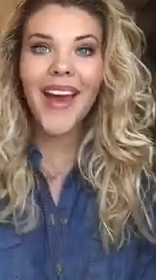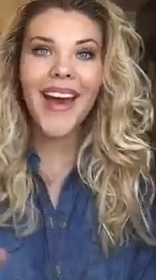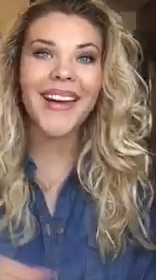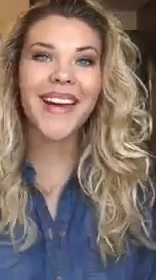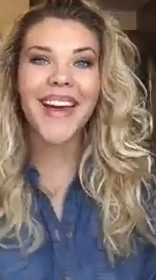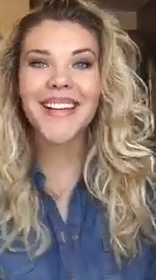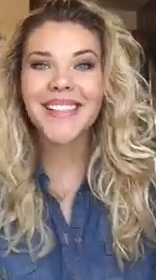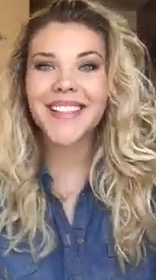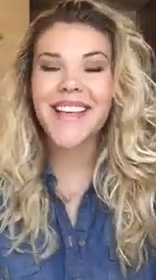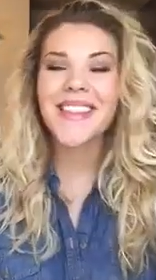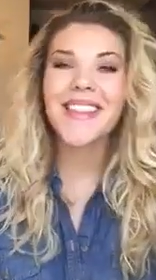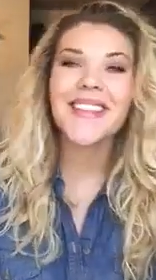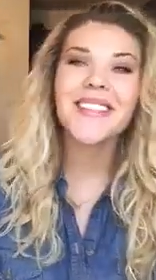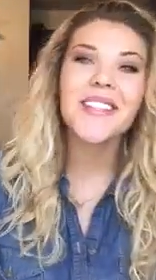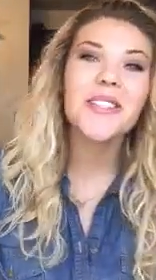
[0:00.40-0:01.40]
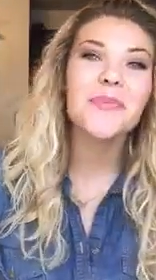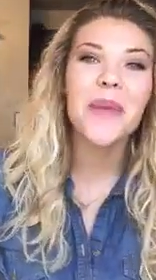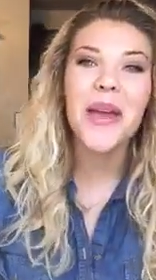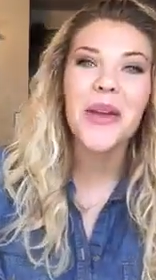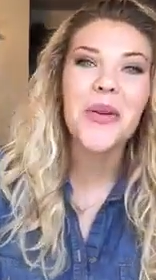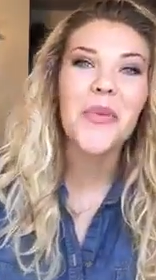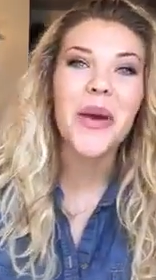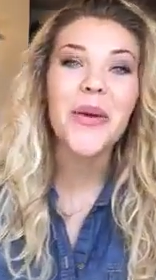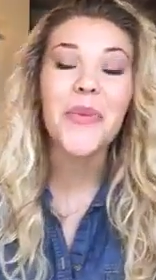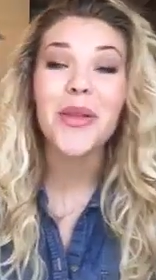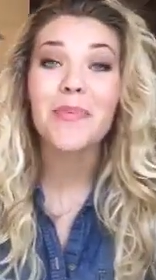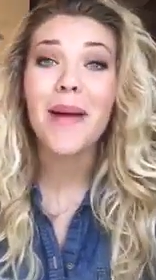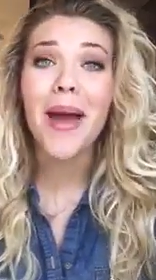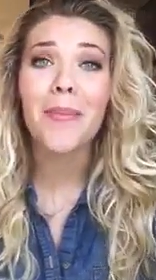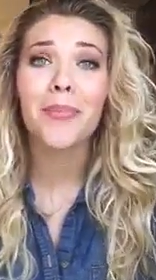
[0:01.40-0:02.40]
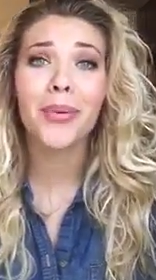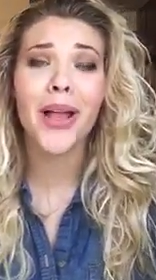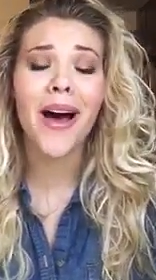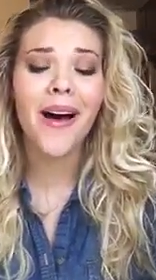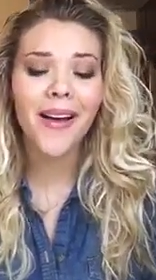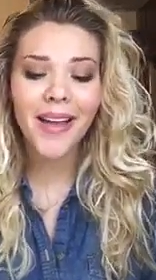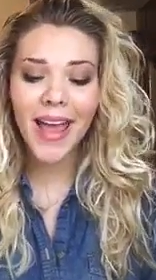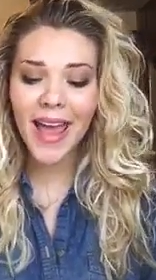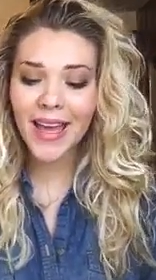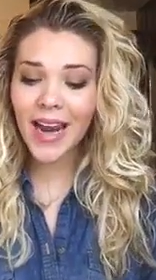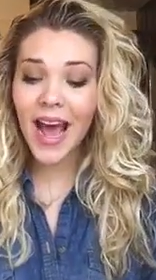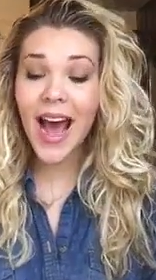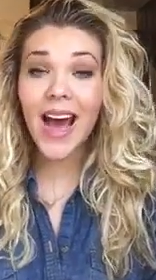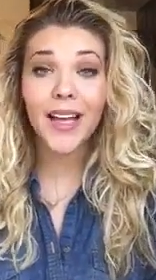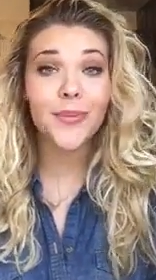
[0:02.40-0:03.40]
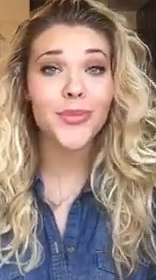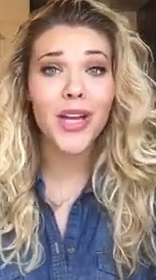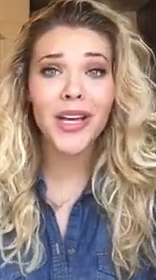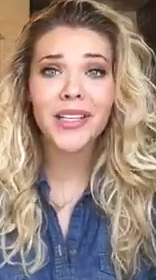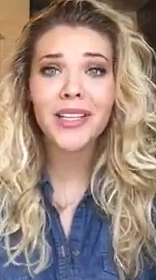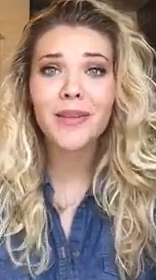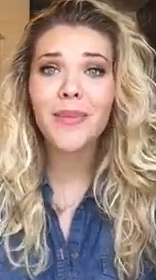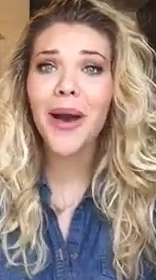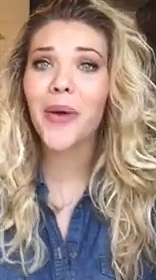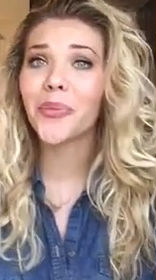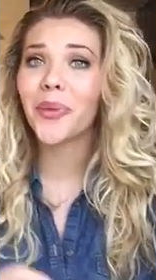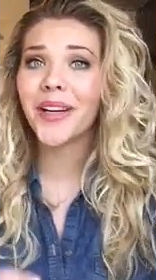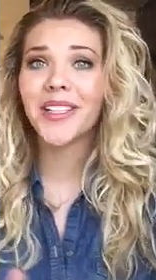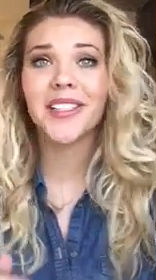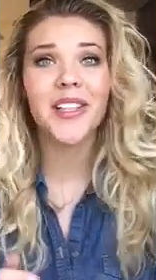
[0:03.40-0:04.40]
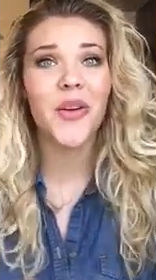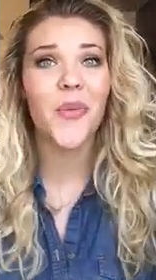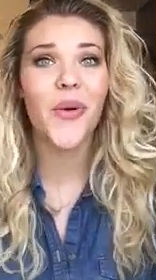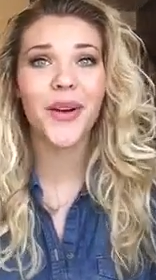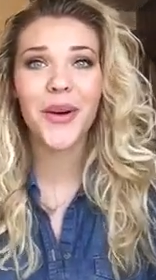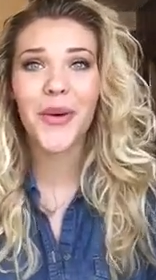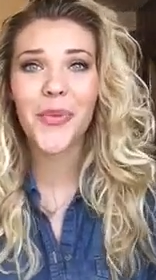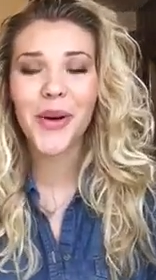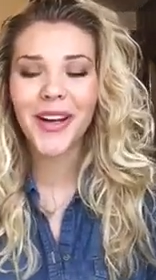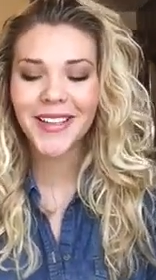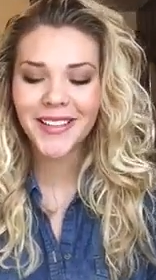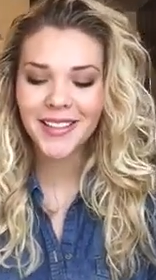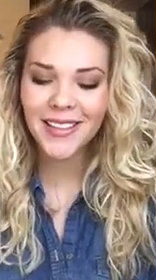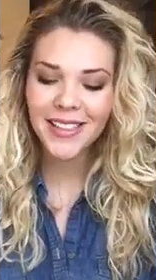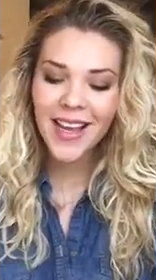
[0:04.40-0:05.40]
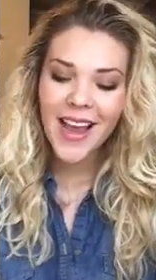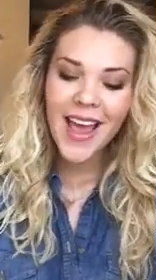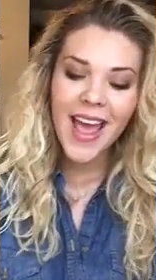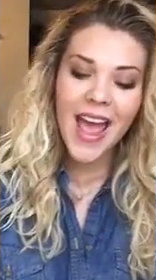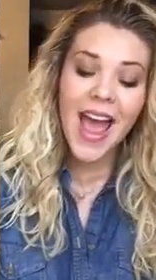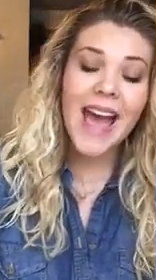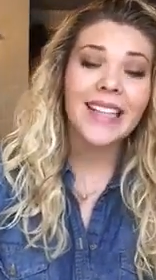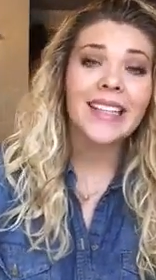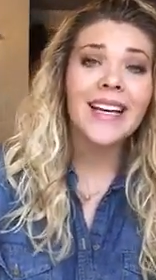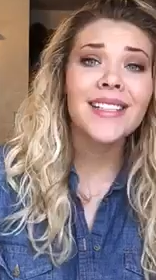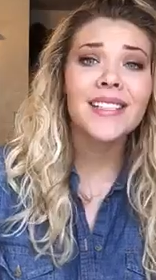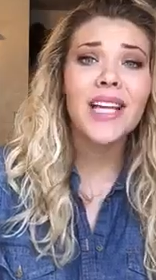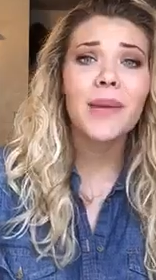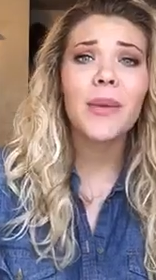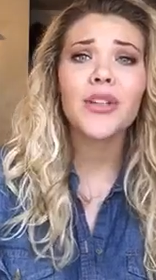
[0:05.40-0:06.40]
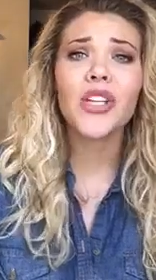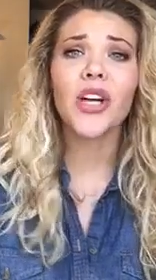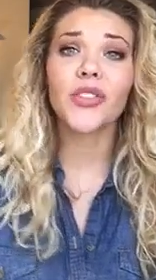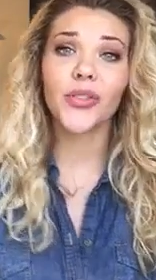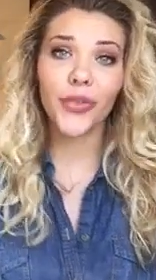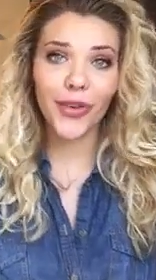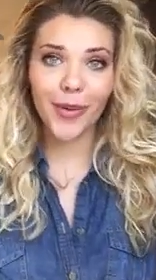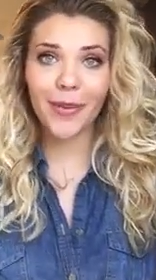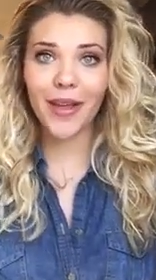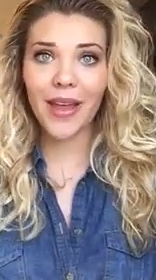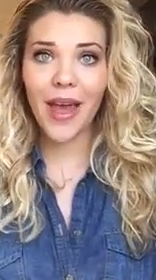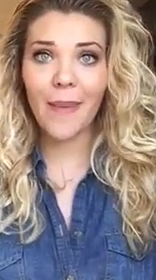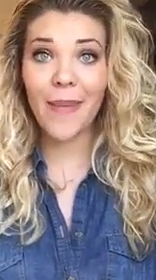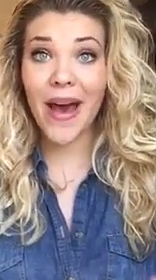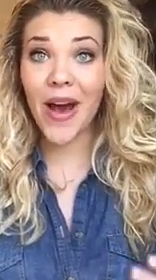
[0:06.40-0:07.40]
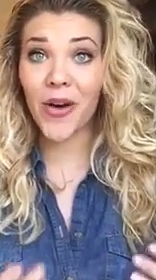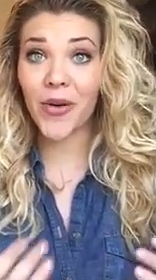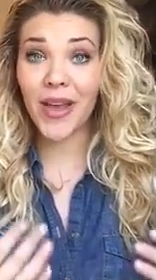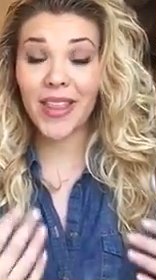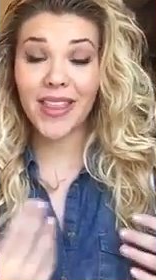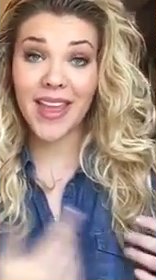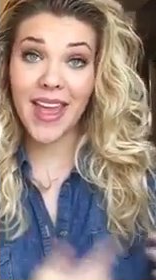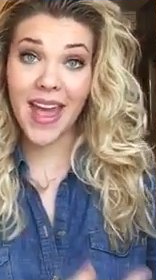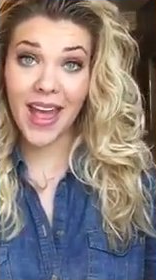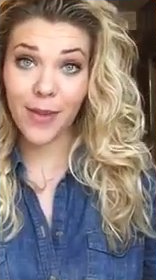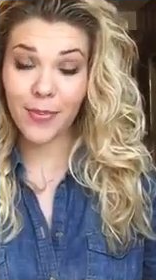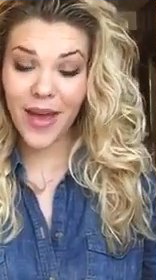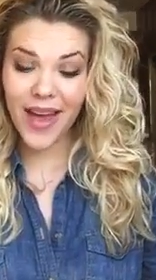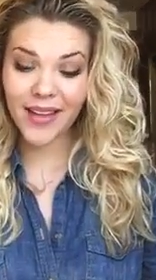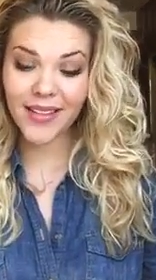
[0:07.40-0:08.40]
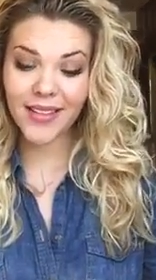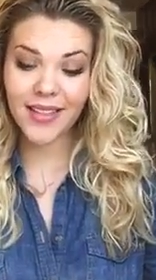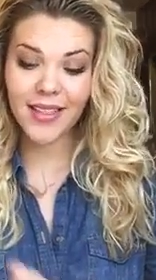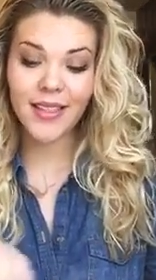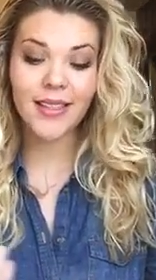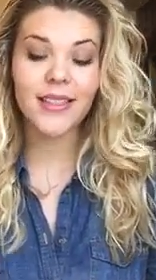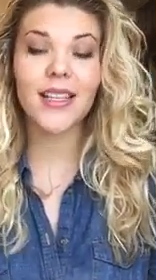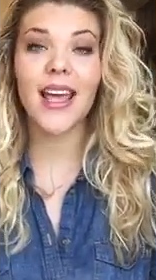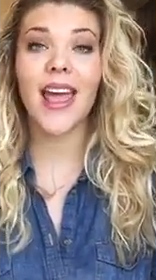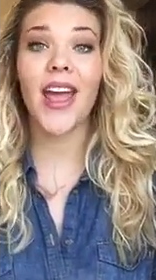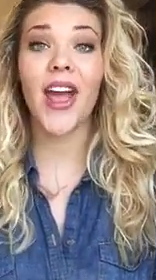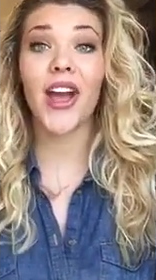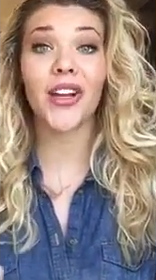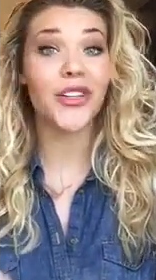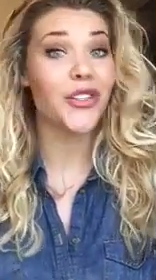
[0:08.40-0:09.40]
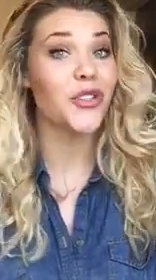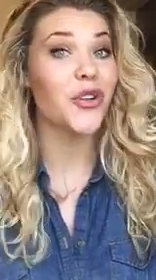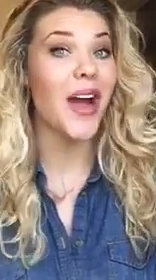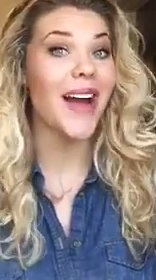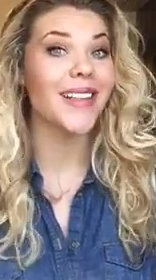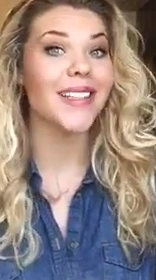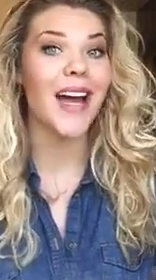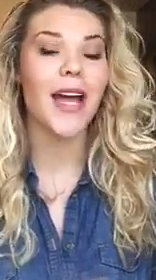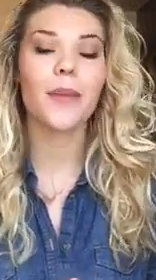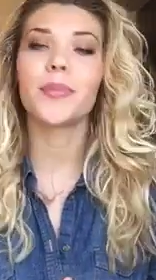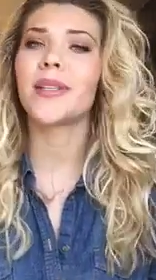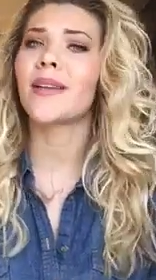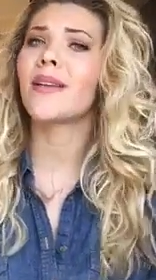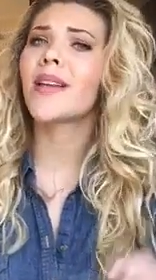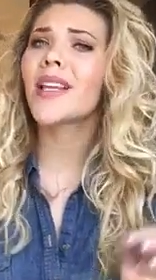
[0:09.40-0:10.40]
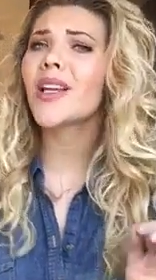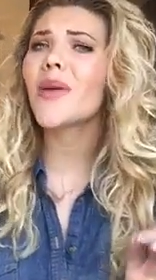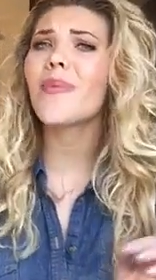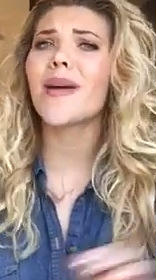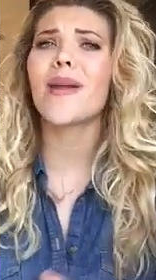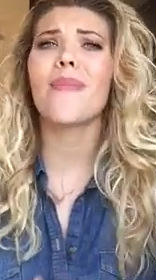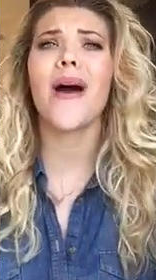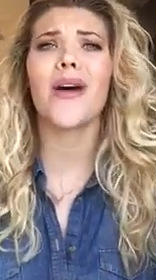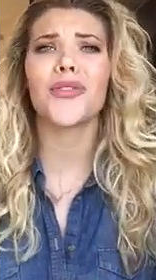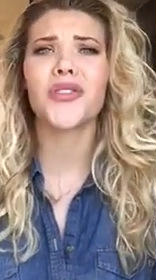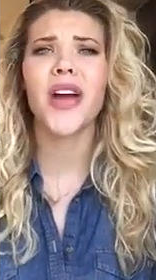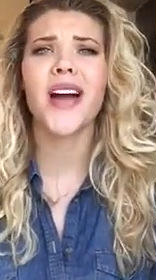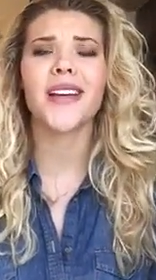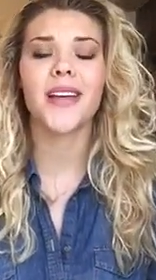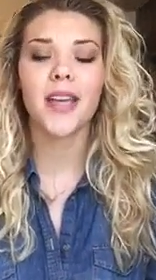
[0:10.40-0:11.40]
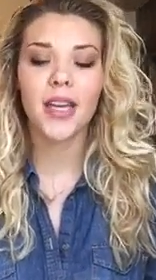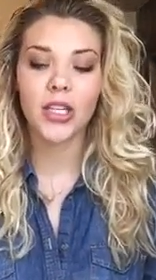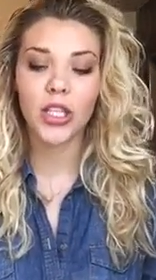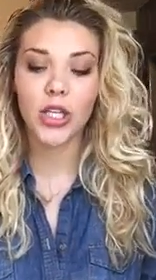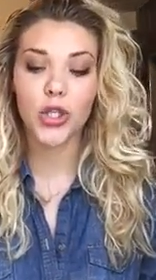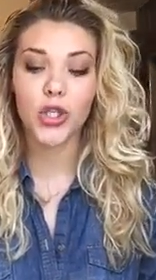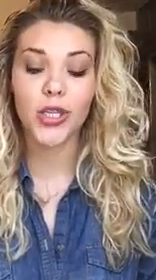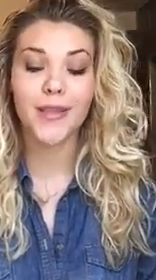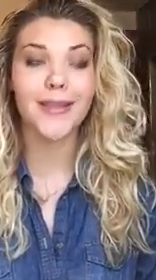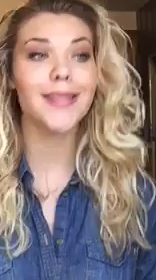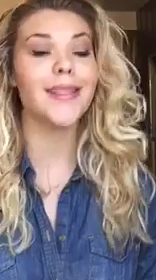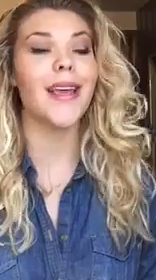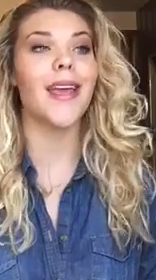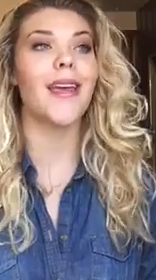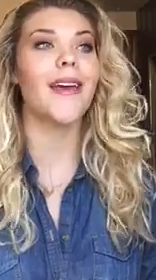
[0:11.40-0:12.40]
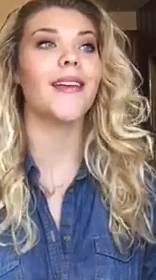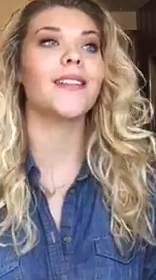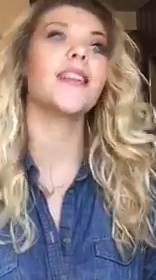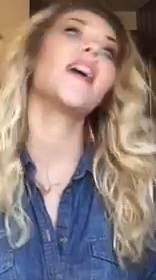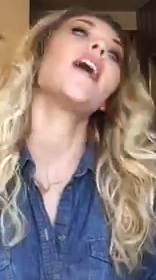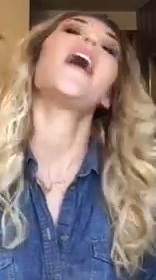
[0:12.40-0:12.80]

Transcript: Hi guys, this is Mianna Wick with my blog, and I'm talking about racing 101s. And last time I talked a little bit about the apexes and track types and a little bit about track conditions, and